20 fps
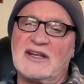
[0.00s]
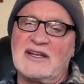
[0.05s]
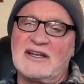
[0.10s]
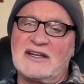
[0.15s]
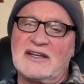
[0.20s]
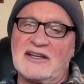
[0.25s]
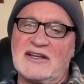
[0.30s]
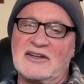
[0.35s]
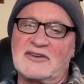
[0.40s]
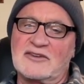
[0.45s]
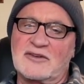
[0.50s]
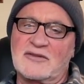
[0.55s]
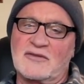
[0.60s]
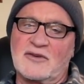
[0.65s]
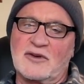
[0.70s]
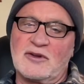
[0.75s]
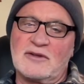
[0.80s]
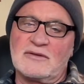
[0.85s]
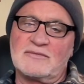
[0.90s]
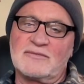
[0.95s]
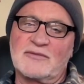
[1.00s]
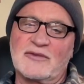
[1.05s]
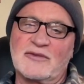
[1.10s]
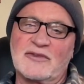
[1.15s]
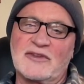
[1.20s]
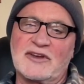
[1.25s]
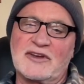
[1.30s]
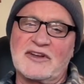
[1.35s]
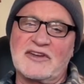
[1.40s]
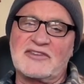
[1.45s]
Interval:
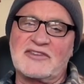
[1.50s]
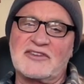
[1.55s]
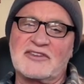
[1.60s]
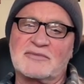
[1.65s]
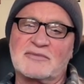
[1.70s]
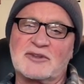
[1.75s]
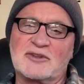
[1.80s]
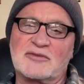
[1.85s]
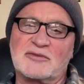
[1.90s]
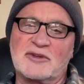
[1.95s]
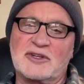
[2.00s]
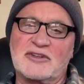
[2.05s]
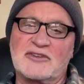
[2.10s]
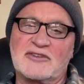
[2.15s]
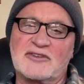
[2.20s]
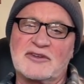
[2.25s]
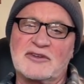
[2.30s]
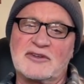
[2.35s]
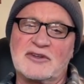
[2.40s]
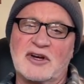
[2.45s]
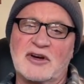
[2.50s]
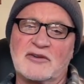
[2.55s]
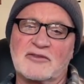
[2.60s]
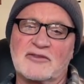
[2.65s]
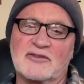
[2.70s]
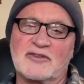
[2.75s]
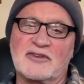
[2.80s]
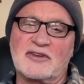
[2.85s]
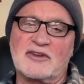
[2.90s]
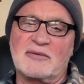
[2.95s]
the distance between two
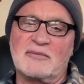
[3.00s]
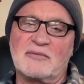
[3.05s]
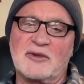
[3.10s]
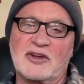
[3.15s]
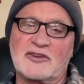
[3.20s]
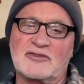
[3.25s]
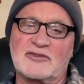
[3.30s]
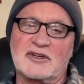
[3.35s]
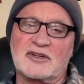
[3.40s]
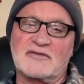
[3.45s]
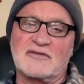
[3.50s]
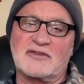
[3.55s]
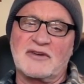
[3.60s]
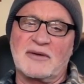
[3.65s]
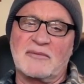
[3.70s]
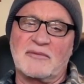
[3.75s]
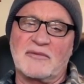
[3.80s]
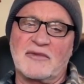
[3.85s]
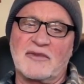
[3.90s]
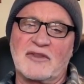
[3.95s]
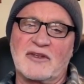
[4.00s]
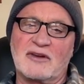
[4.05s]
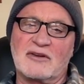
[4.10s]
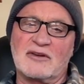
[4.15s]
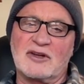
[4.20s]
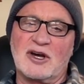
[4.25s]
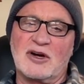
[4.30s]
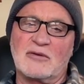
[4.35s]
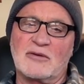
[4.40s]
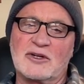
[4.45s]
notes measuring from the
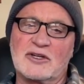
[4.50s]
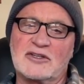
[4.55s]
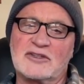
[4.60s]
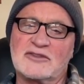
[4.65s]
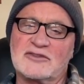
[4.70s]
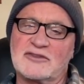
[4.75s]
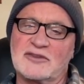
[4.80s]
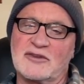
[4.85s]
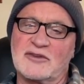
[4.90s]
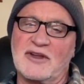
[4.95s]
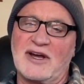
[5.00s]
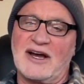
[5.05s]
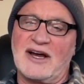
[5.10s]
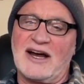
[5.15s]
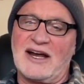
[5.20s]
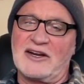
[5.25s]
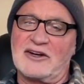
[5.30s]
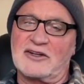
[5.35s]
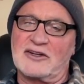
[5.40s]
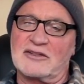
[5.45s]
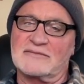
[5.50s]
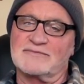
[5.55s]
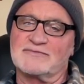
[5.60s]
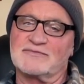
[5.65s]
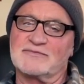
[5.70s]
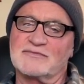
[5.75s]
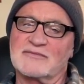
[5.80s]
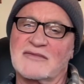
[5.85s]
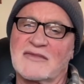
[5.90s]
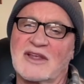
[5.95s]
lower to the higher.
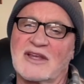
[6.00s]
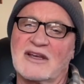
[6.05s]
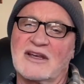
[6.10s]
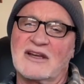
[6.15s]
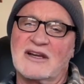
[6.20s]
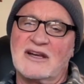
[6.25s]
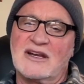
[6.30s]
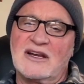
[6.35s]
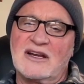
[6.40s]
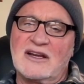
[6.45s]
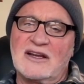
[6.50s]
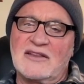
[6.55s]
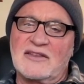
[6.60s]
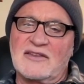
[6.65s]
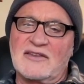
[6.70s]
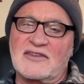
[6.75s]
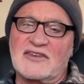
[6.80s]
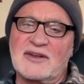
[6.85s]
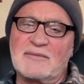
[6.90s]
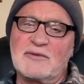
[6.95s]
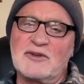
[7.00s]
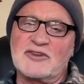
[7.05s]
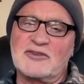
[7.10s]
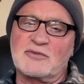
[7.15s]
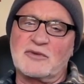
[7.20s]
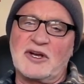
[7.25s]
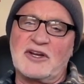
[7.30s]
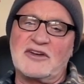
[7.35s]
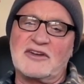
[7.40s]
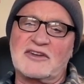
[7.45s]
The simplest
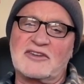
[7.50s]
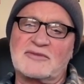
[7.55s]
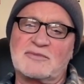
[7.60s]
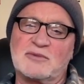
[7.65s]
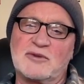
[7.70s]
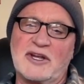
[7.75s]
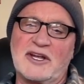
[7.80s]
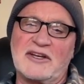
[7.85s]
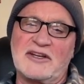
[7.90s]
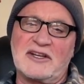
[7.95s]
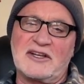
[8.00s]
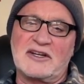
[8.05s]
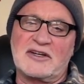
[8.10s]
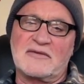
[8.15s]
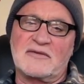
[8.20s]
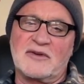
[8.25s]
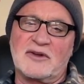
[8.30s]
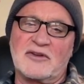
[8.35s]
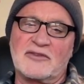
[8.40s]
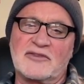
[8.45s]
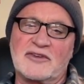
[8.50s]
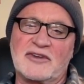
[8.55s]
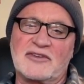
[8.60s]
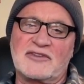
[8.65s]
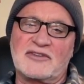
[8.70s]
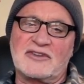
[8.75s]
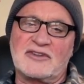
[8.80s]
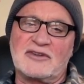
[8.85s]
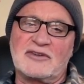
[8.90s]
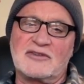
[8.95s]
way to explain intervals is
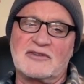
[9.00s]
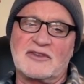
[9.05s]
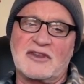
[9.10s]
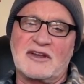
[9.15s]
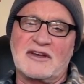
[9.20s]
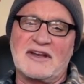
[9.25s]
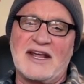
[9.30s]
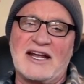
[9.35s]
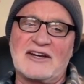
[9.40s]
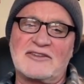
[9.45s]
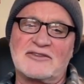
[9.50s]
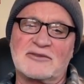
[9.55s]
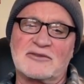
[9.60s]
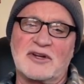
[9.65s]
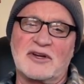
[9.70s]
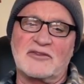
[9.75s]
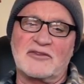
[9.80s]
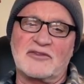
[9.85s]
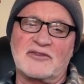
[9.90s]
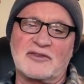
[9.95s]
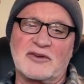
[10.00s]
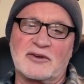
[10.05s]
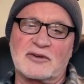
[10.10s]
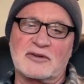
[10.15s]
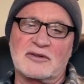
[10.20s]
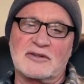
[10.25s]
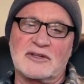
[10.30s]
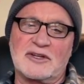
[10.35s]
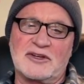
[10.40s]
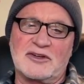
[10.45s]
to use the natural note
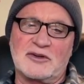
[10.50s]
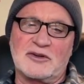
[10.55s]
circle in your